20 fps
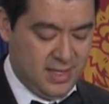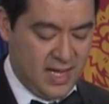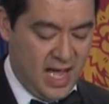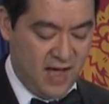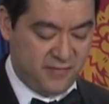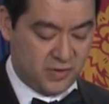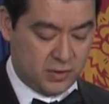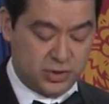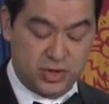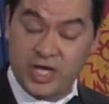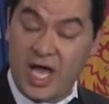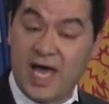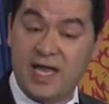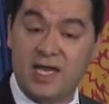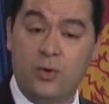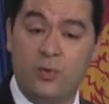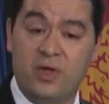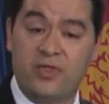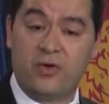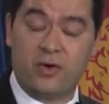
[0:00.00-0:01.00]
After
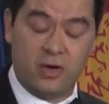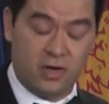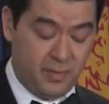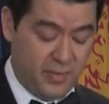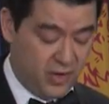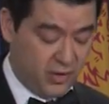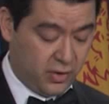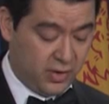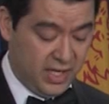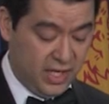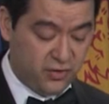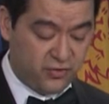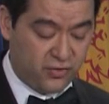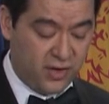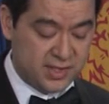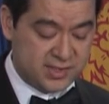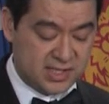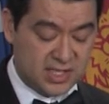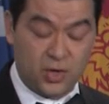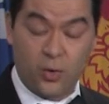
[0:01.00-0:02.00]
chatting with her about her
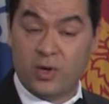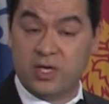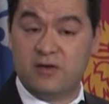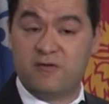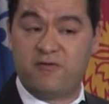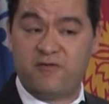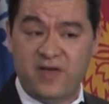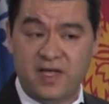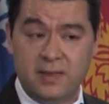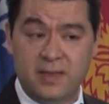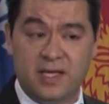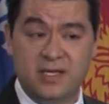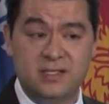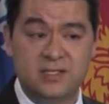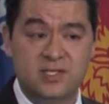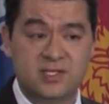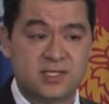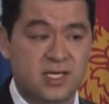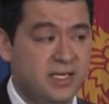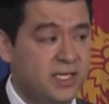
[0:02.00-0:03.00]
interest in going to Finland
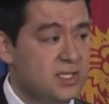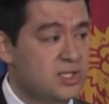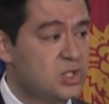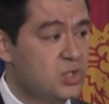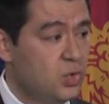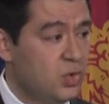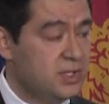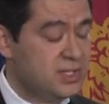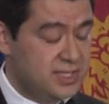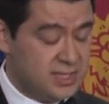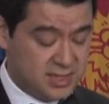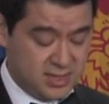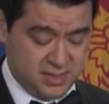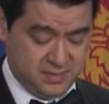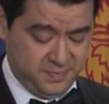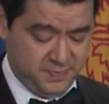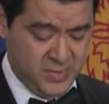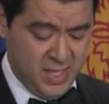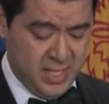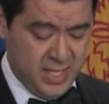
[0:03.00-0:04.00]
to study its school
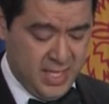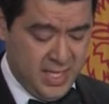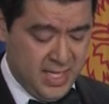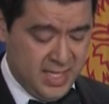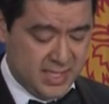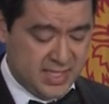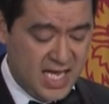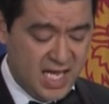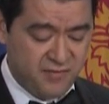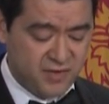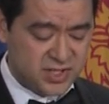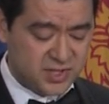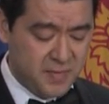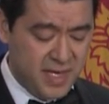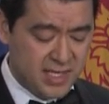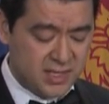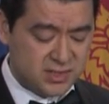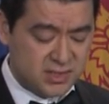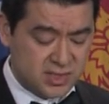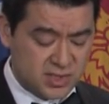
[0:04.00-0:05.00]
system, Davis
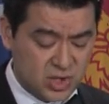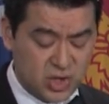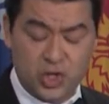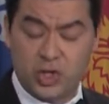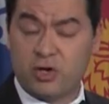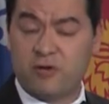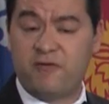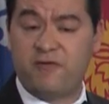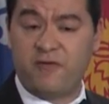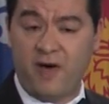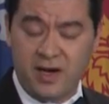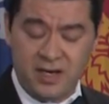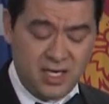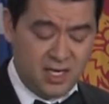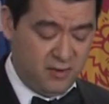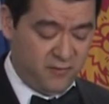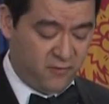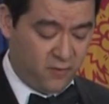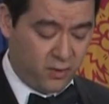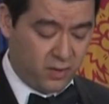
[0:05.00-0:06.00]
managed to secure
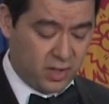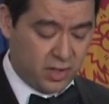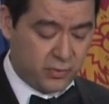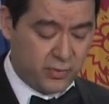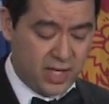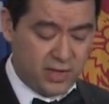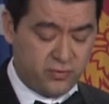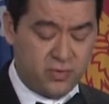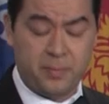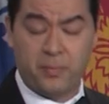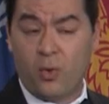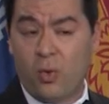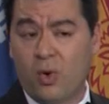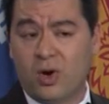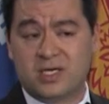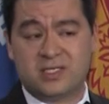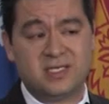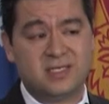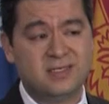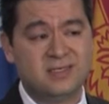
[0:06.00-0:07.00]
funding for her to write a
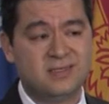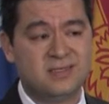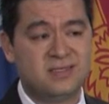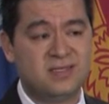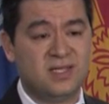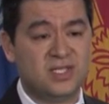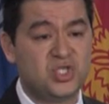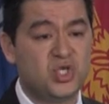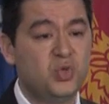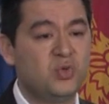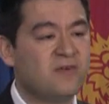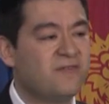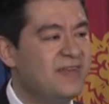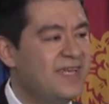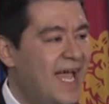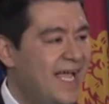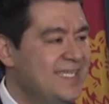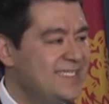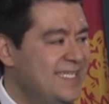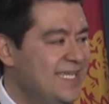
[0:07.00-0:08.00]
report to the tune of
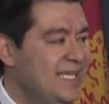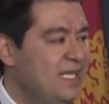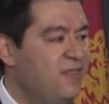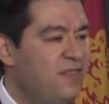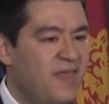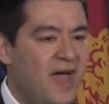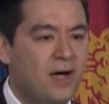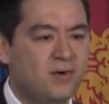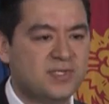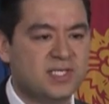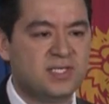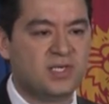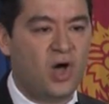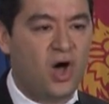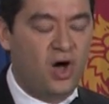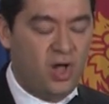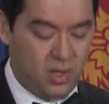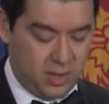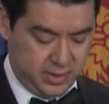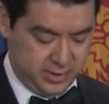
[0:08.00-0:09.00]

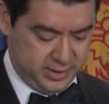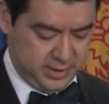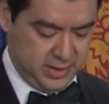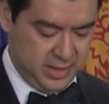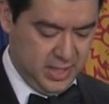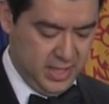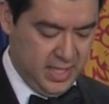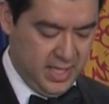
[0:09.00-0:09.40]
$19,000.